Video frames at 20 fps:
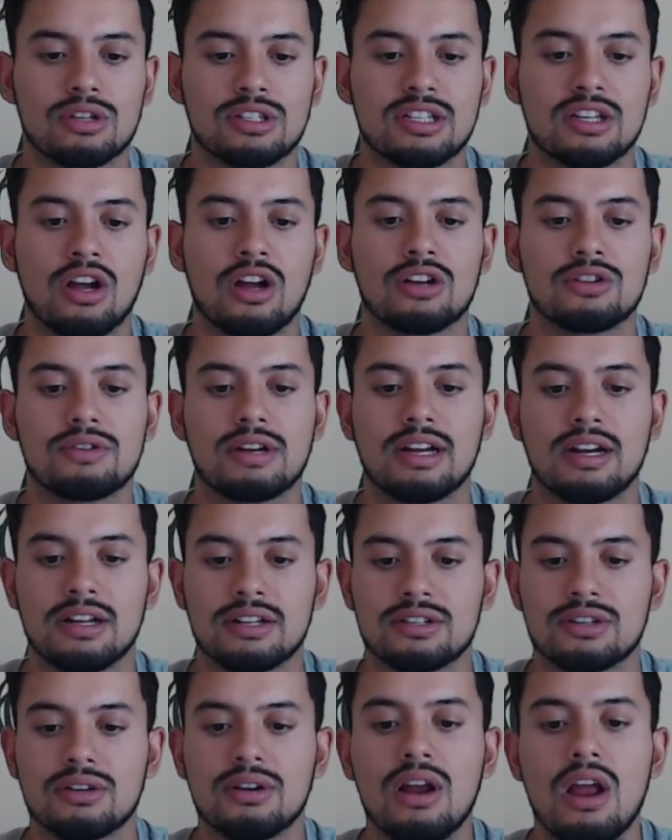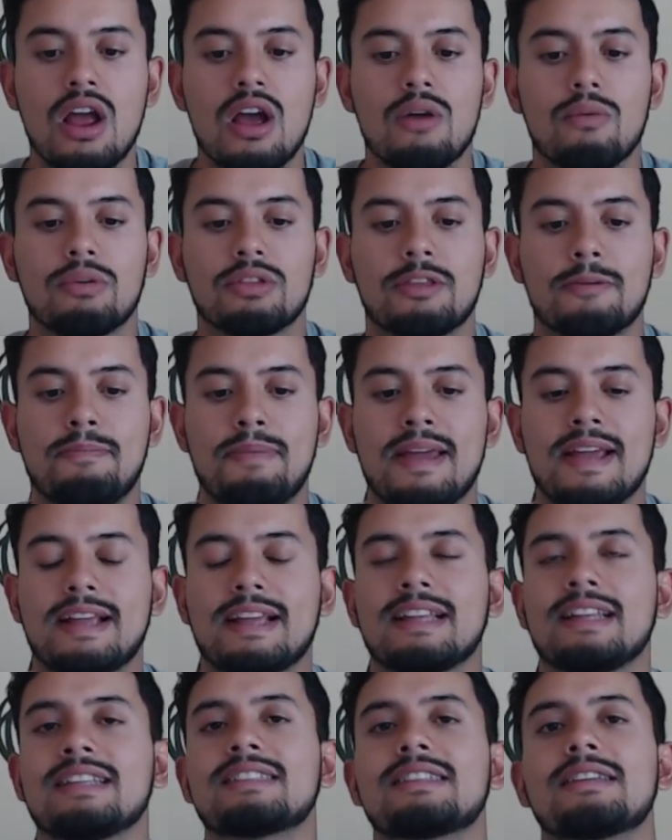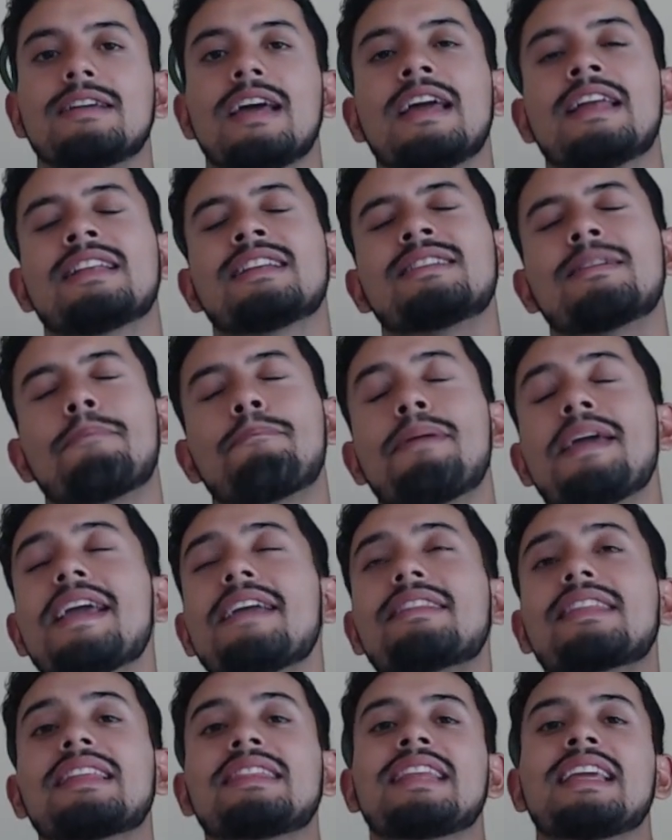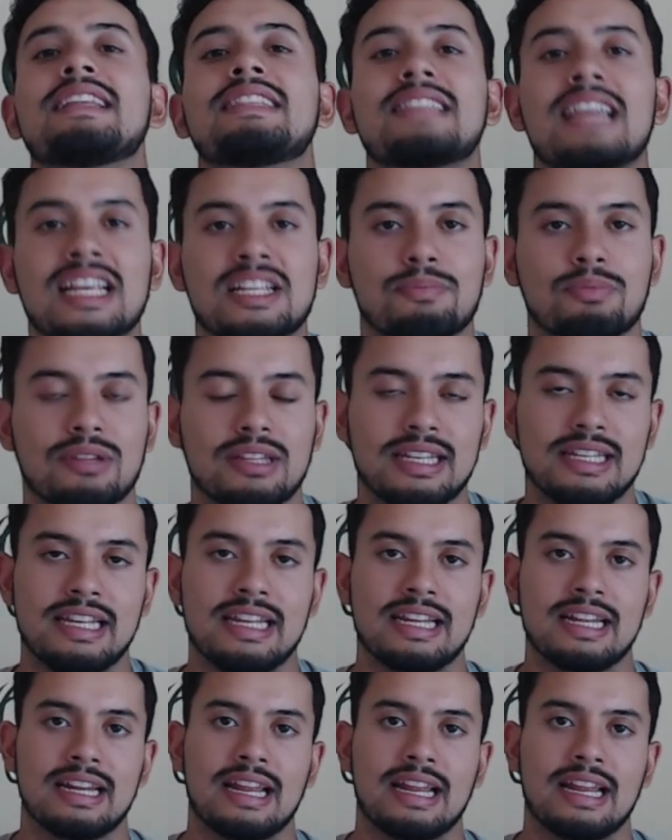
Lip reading: DeAndre Hunter with the pick, and it is a pick that they desperately needed.